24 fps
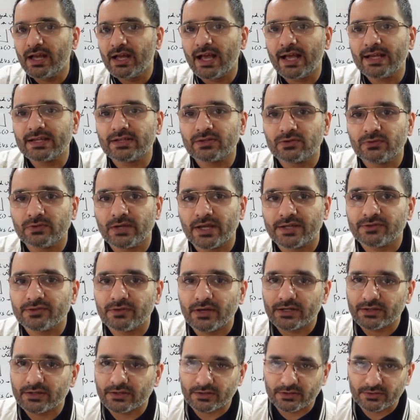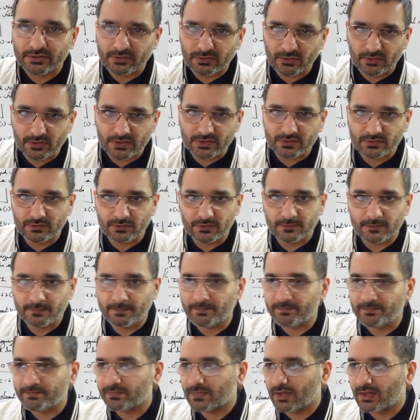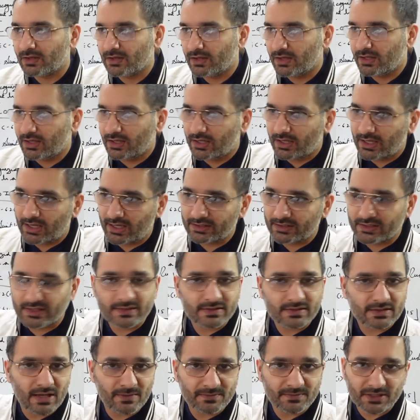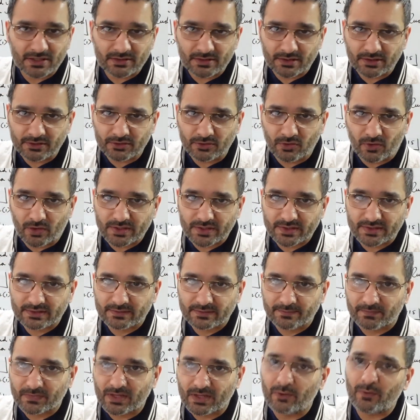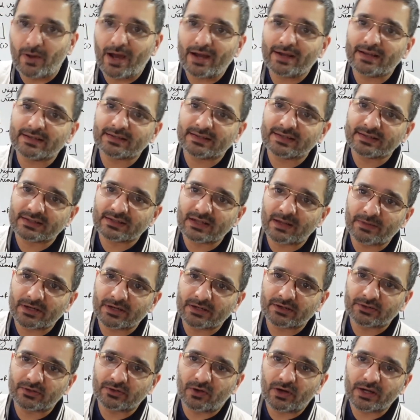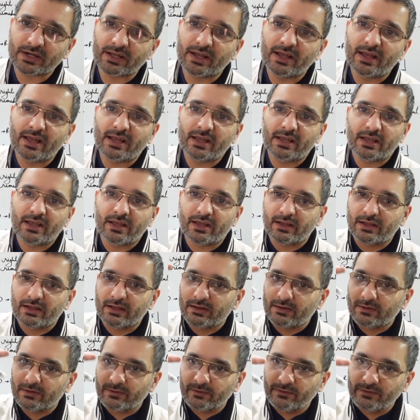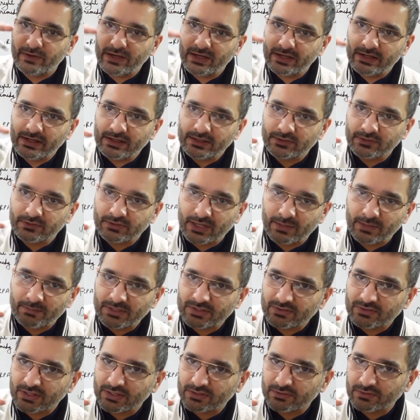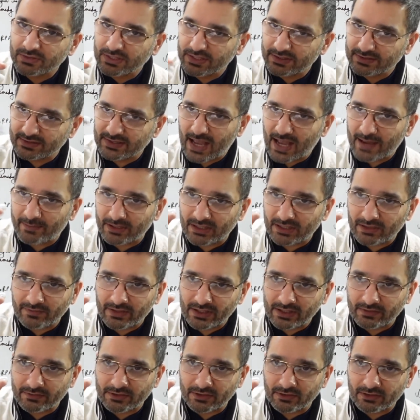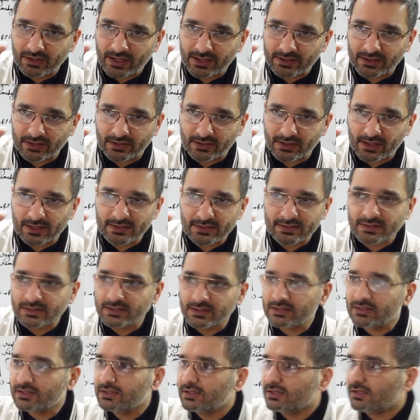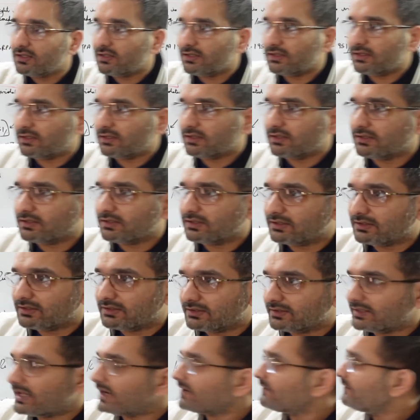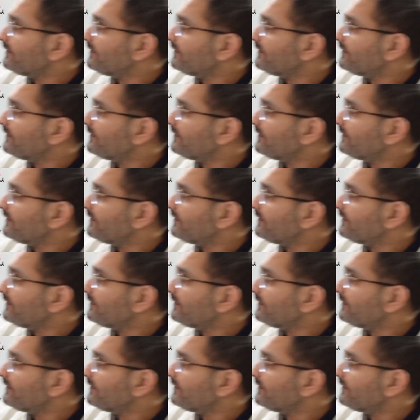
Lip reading: as soon as you enter into law school. And this comes under torts. Now, why does this come under tort? We need to demonstrate to the examiner whenever you're writing an answer that